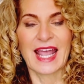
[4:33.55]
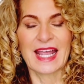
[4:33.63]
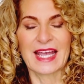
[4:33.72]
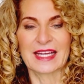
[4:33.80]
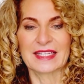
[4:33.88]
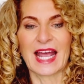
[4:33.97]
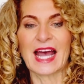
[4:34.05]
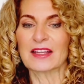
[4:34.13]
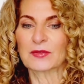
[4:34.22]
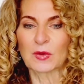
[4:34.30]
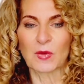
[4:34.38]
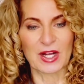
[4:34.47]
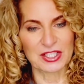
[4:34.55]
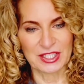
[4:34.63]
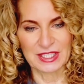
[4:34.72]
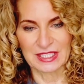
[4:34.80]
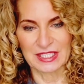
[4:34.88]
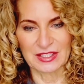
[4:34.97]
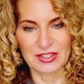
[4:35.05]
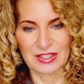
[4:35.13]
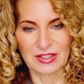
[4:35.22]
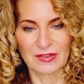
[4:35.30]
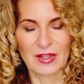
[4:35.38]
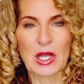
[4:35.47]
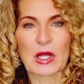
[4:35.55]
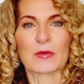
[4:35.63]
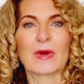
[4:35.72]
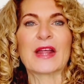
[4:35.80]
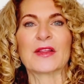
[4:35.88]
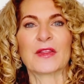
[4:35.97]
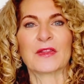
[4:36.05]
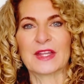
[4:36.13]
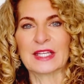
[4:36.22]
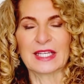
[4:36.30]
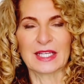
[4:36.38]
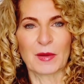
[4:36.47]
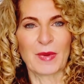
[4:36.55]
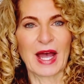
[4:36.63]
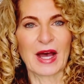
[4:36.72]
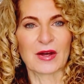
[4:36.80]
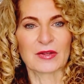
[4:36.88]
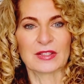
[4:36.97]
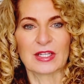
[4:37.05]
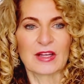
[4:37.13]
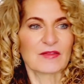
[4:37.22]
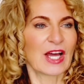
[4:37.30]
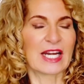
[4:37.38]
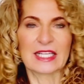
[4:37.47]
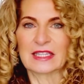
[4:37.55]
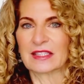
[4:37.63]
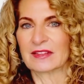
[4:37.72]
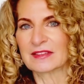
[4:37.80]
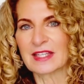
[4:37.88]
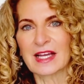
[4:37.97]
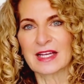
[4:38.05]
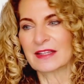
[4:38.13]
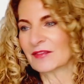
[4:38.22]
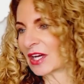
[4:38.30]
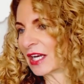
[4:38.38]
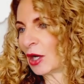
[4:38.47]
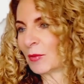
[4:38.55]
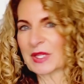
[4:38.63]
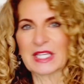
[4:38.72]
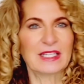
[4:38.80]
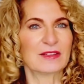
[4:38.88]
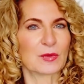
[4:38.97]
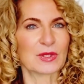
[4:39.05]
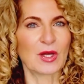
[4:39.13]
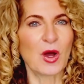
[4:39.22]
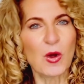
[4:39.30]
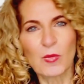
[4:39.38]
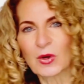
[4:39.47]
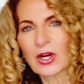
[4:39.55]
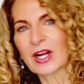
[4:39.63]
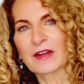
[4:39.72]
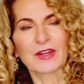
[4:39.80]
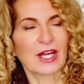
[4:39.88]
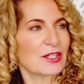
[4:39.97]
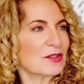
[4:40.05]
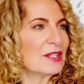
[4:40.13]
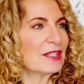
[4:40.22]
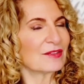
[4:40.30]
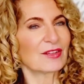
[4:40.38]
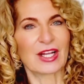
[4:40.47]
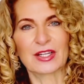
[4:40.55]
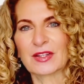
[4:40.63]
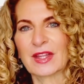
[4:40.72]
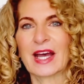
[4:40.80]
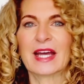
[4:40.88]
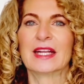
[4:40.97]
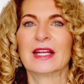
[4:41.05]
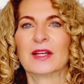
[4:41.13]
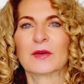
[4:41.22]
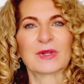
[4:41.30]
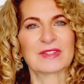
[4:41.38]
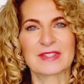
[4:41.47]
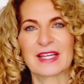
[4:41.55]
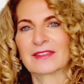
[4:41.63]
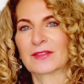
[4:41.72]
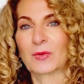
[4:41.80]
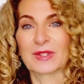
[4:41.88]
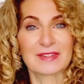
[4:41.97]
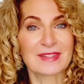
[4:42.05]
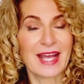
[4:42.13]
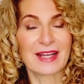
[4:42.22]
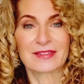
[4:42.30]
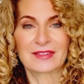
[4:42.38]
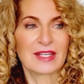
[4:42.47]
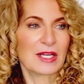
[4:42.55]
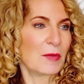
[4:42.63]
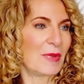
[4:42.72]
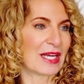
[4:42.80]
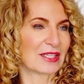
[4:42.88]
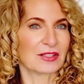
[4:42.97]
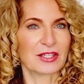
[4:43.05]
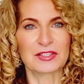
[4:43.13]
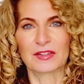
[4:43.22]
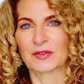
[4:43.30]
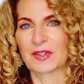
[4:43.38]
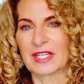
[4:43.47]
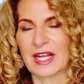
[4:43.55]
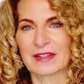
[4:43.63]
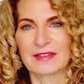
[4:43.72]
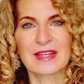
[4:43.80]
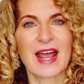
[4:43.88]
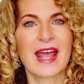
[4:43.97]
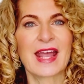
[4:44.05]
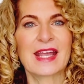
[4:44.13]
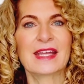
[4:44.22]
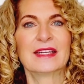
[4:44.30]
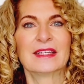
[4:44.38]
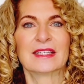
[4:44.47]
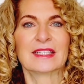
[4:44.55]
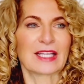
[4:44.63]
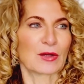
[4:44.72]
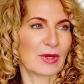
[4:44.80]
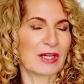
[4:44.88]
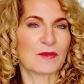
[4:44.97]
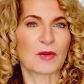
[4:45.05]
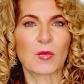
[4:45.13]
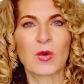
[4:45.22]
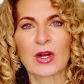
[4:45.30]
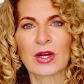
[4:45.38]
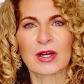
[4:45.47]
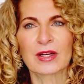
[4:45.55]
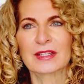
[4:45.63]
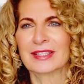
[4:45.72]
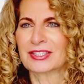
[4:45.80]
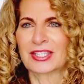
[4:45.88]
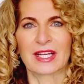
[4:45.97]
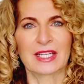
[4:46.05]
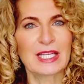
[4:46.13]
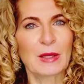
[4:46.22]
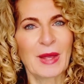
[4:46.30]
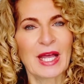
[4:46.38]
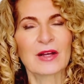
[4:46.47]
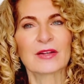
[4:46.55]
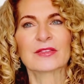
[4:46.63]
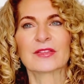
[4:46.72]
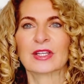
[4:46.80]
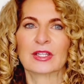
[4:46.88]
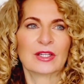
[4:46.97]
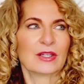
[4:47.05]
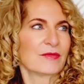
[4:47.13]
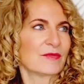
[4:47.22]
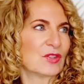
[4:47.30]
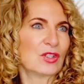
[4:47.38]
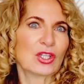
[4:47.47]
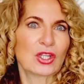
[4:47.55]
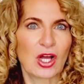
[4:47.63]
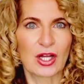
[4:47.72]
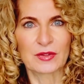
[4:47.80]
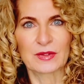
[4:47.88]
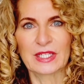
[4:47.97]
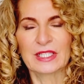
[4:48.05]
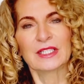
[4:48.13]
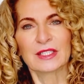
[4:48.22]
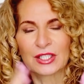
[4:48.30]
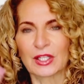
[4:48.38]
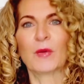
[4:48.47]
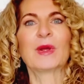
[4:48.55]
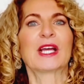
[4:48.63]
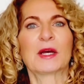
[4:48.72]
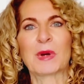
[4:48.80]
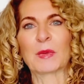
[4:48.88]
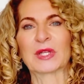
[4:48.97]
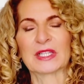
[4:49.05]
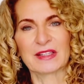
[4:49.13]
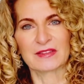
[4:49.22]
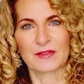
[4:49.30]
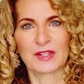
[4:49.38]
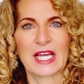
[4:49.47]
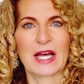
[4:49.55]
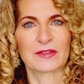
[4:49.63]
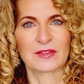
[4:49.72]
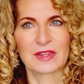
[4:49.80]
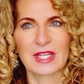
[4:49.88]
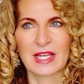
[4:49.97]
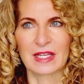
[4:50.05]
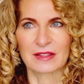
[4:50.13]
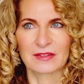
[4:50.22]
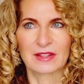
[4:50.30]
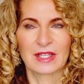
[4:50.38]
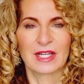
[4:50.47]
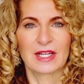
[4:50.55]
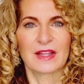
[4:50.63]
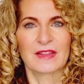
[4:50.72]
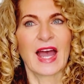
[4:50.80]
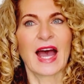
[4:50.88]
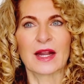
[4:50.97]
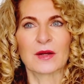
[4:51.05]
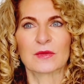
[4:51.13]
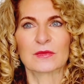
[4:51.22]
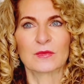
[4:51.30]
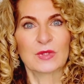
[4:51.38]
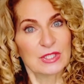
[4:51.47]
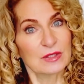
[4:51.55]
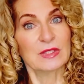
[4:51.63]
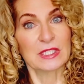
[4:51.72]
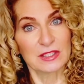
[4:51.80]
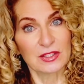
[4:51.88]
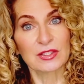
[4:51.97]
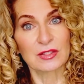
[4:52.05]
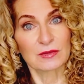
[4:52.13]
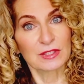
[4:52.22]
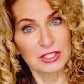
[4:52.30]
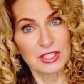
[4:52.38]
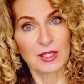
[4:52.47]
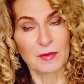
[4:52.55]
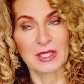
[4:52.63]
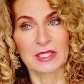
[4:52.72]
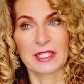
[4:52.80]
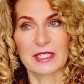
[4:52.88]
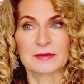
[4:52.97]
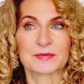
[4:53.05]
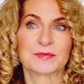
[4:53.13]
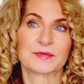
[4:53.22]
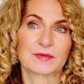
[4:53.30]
And as we're washing the dishes, rather than thinking about, got to get this done, got to help the kids with the homework, I've got to do this, got to do that, what's next, pack the lunches for the next day, get ready for work, check emails, do the laundry. You know, we can come up with a list of 1,000 things that we do need to do legitimately.